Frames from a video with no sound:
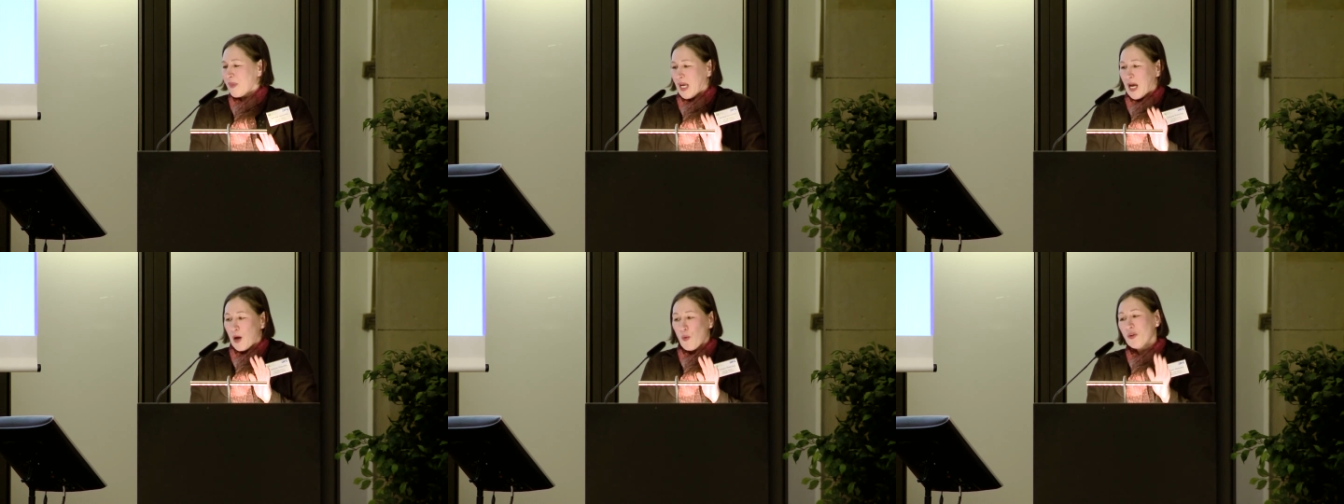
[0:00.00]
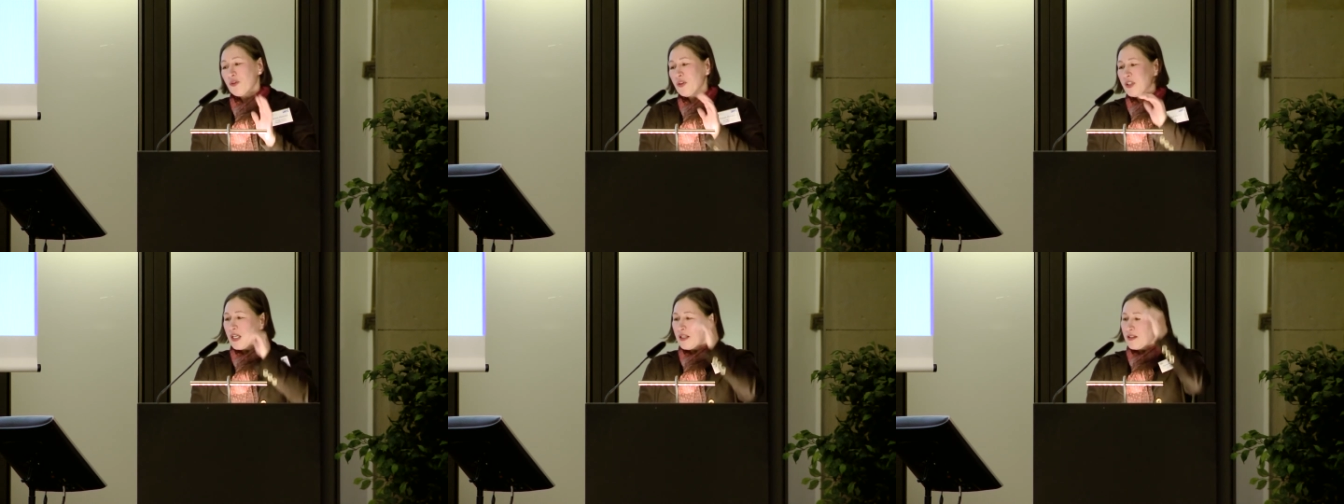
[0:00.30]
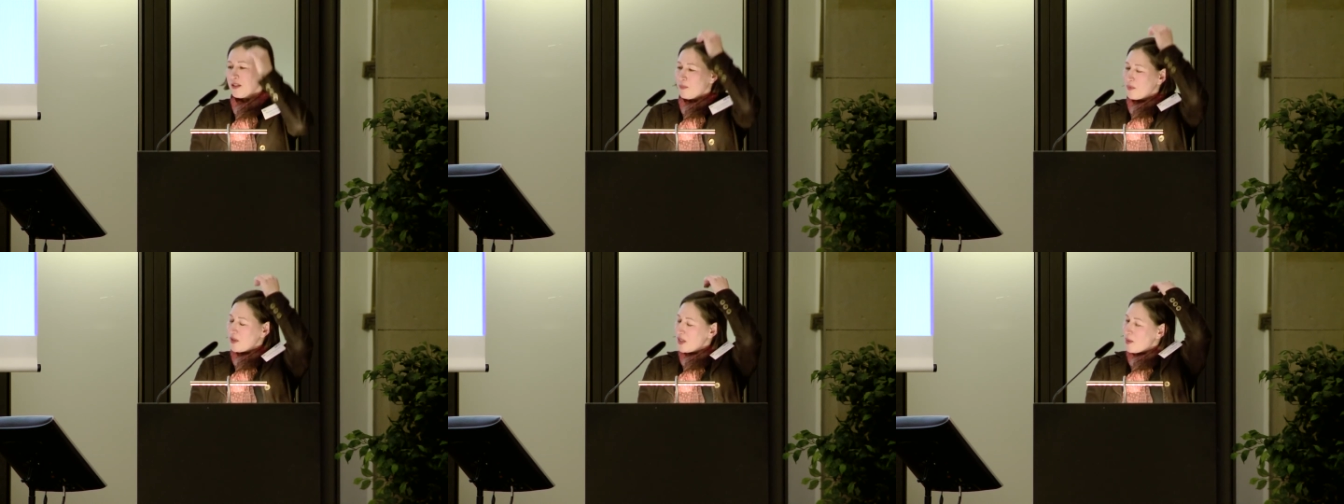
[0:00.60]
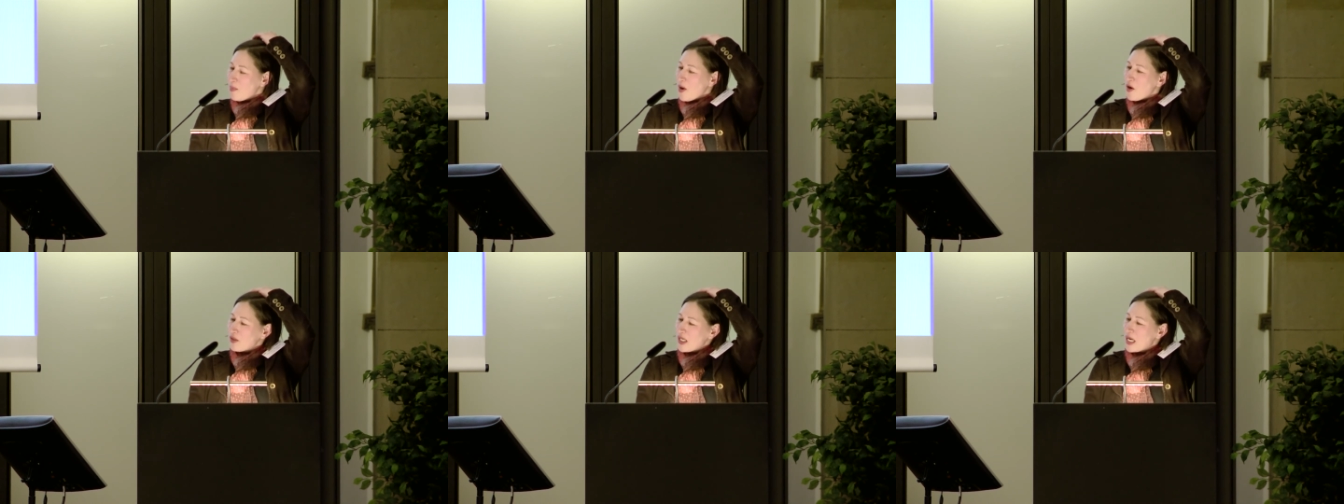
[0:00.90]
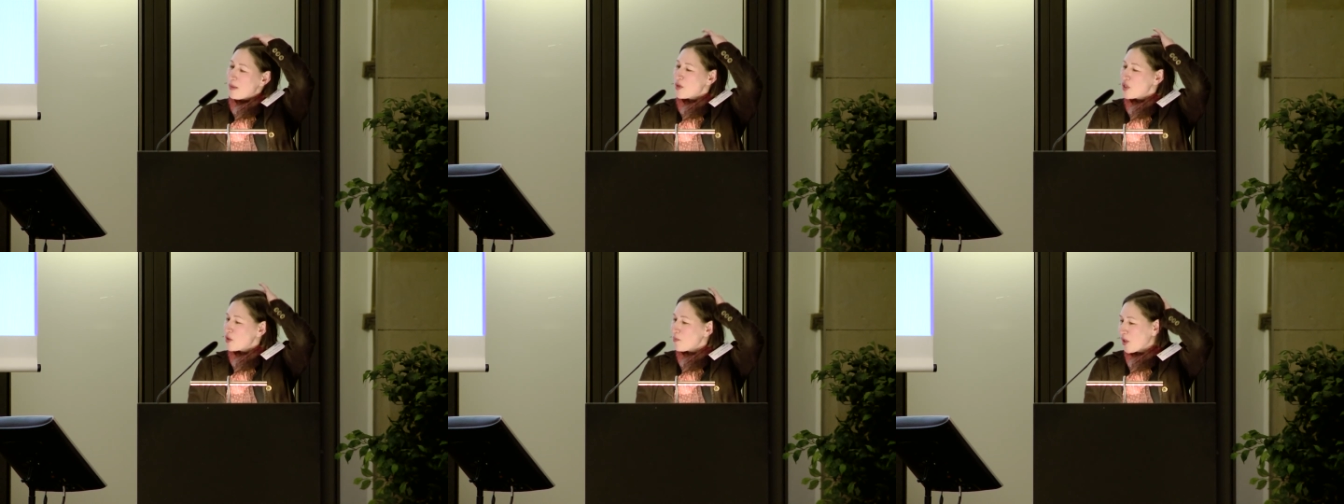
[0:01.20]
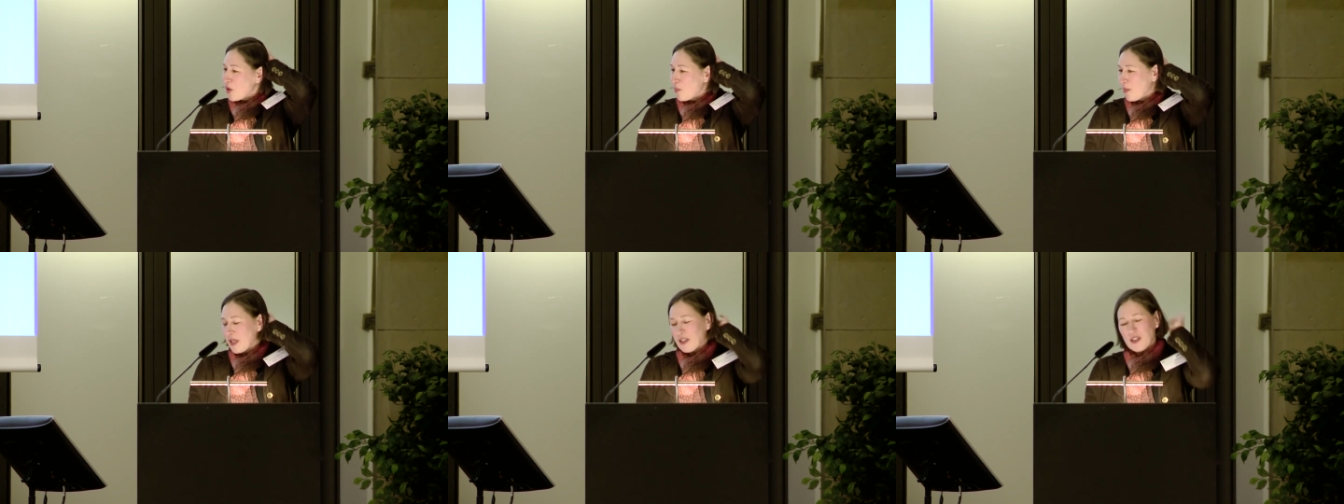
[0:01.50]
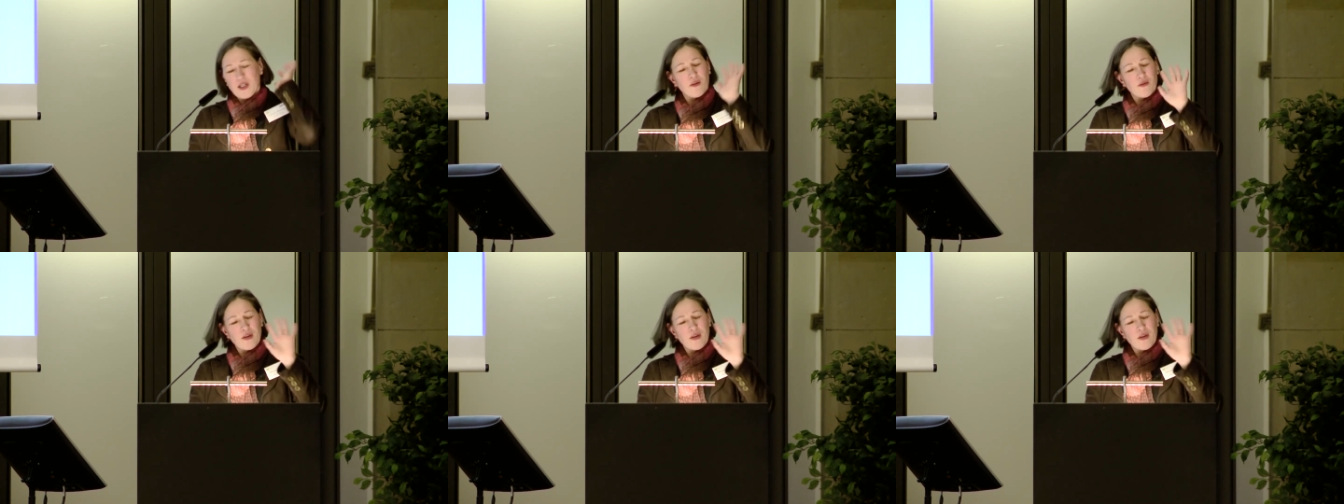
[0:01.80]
I want to say something about image manipulation.